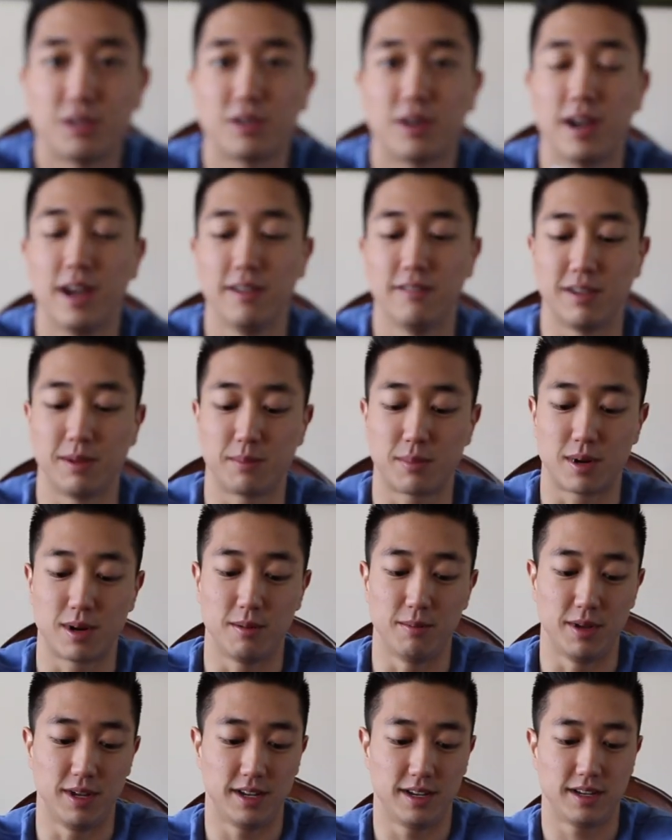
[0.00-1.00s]
driving
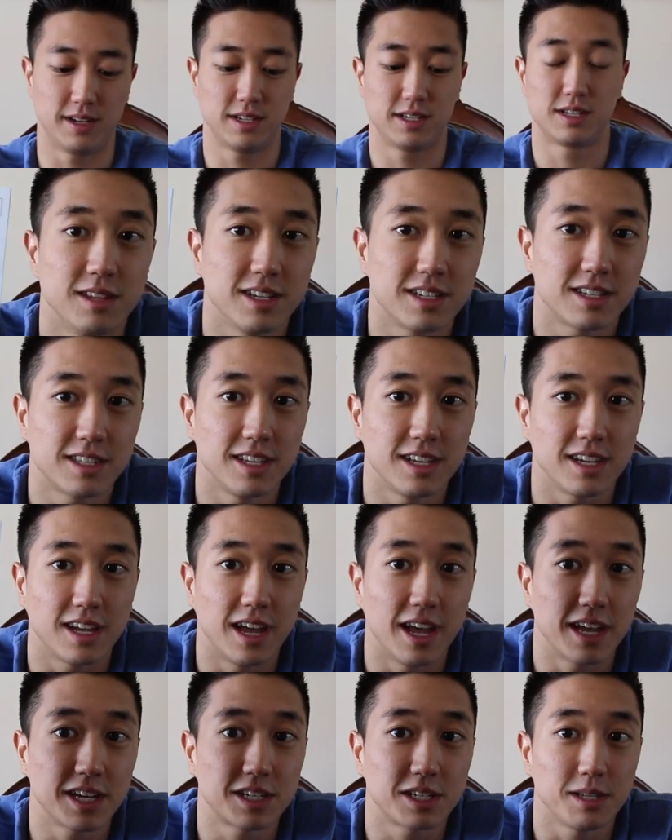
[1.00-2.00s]
permit. So this thing
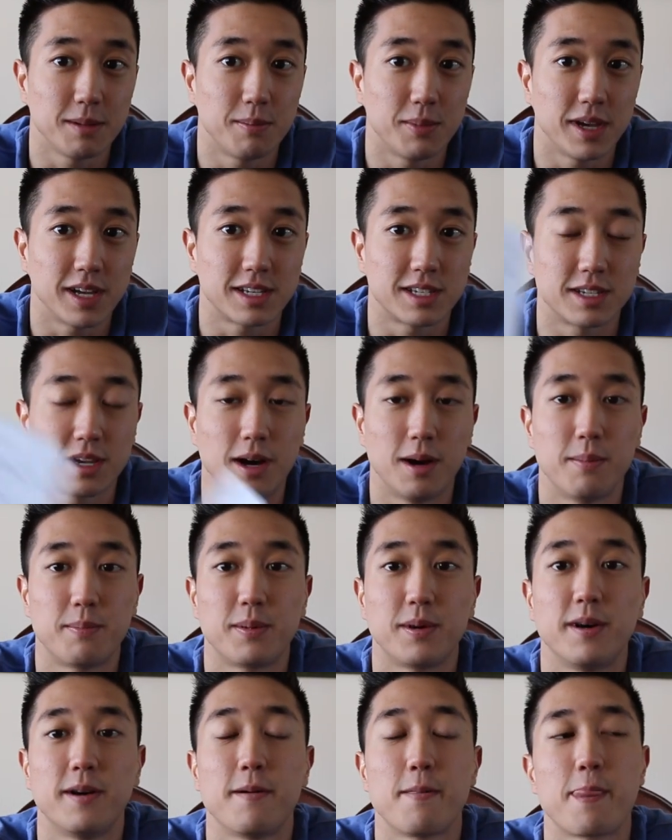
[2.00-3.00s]
I actually picked
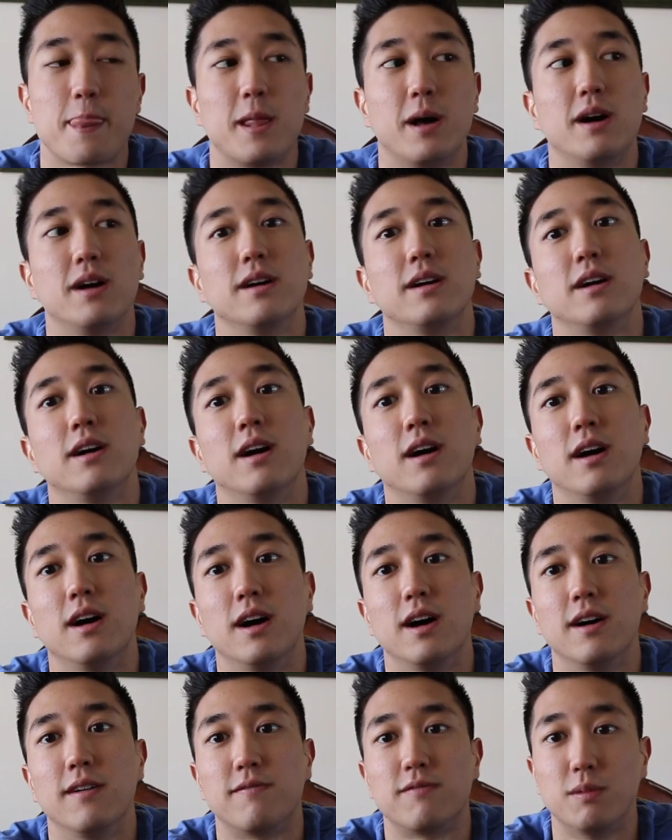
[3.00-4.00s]
up
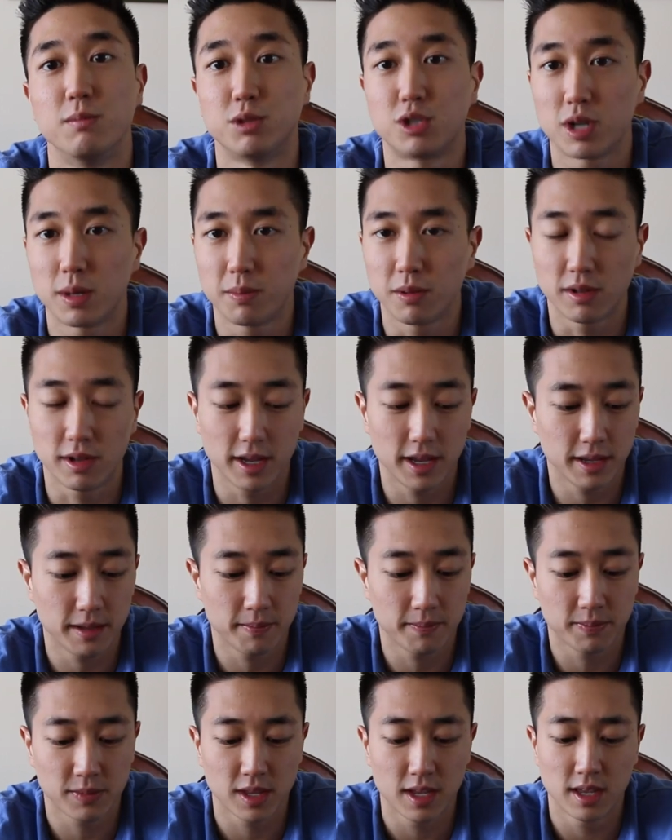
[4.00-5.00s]
from
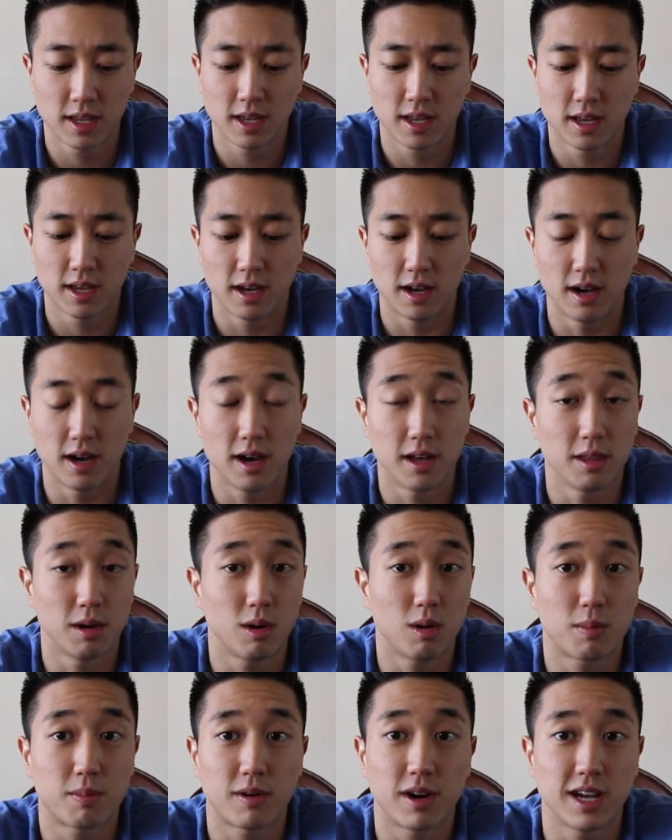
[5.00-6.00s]
AAA. The
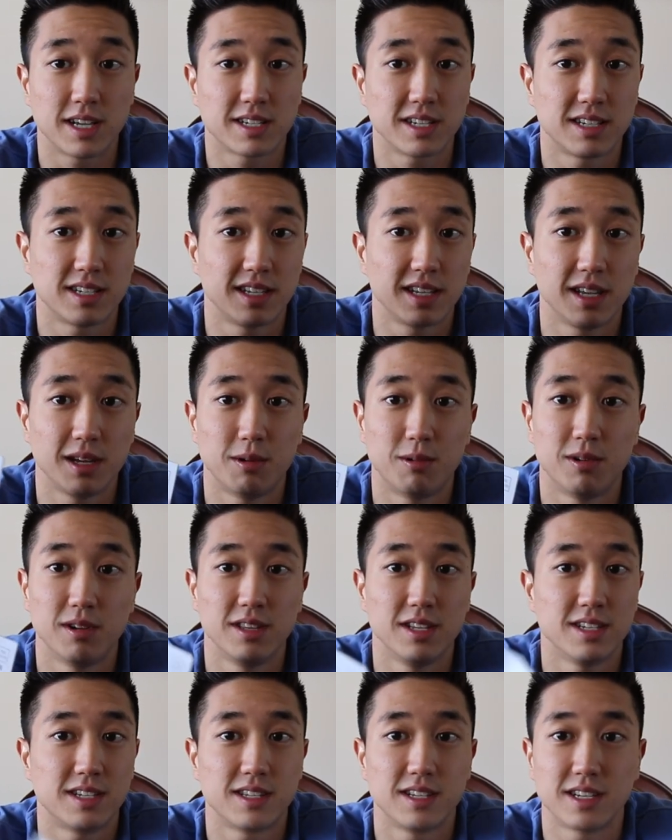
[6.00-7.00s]
whole process to get one
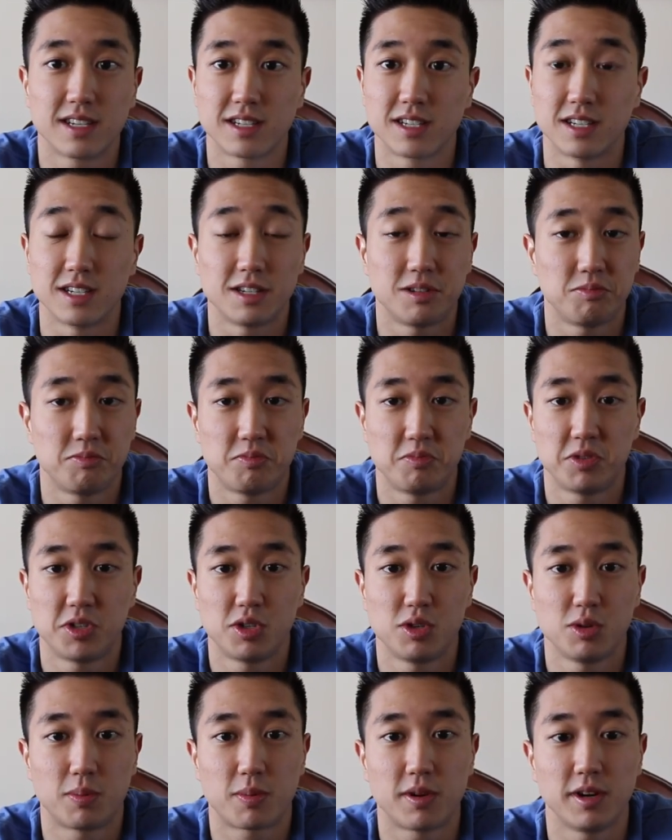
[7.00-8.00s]
of these things is
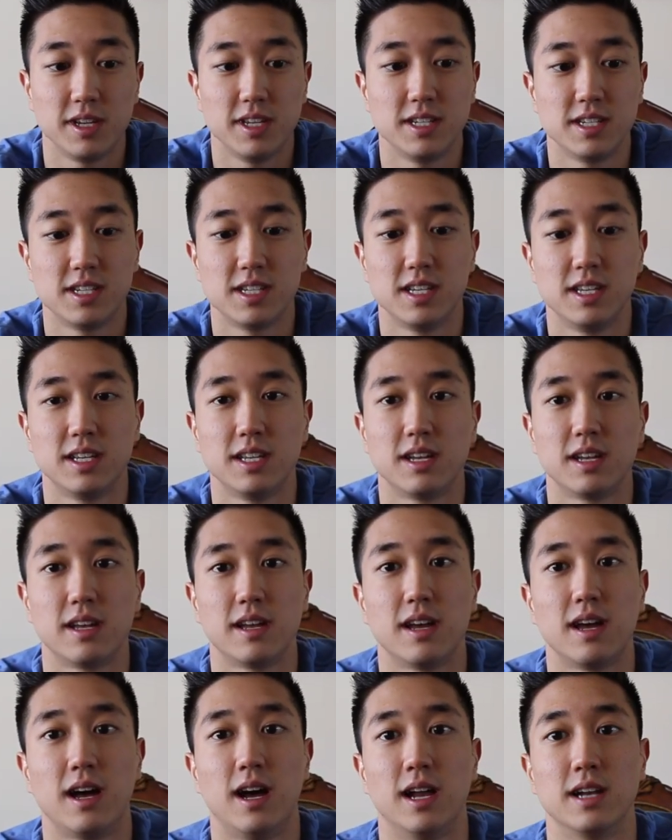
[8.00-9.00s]
super easy.
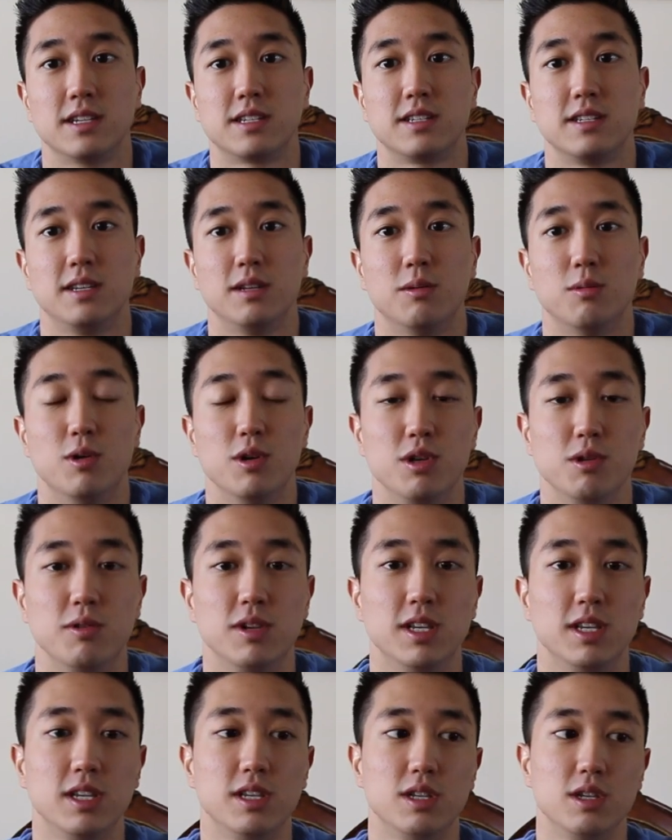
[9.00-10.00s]
Honestly, what you
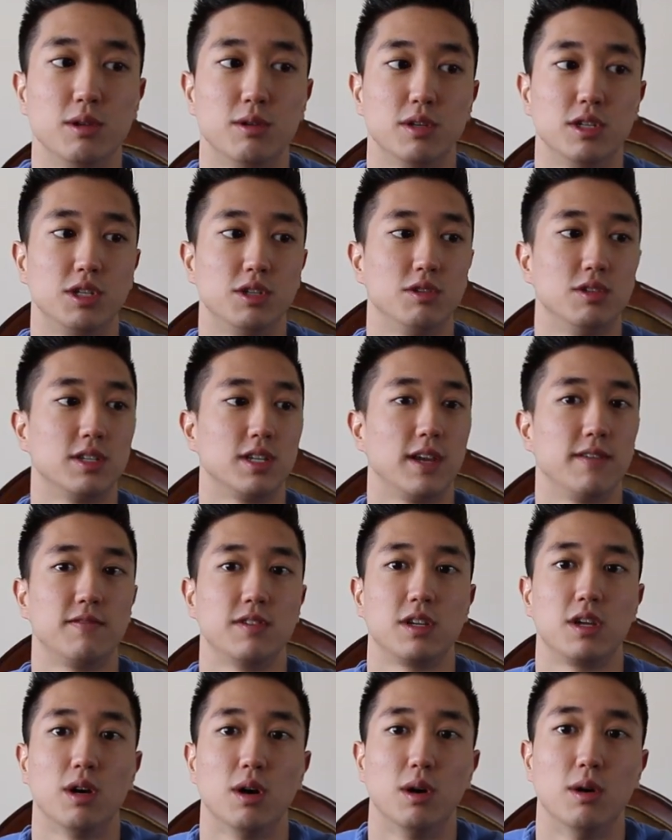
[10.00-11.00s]
need to do is you just have
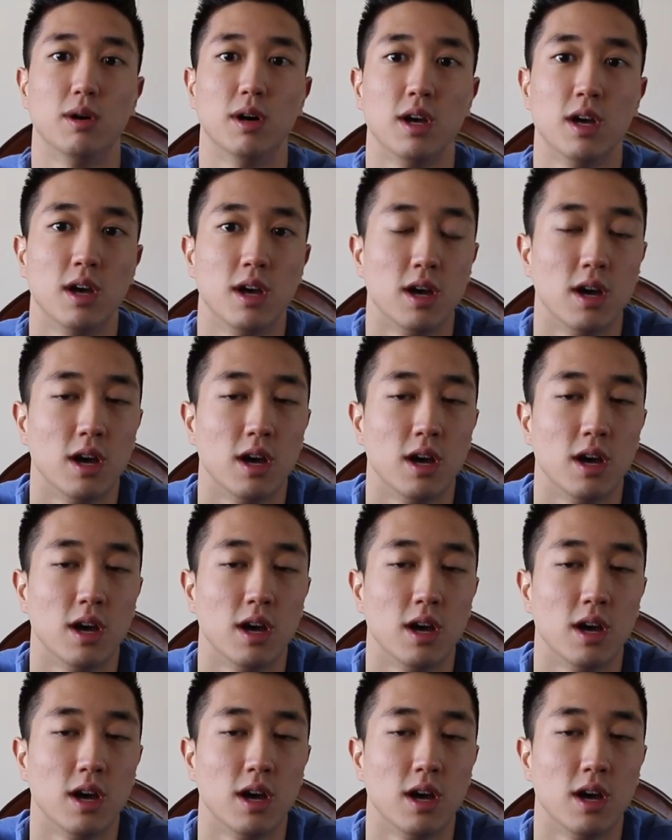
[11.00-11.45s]
to go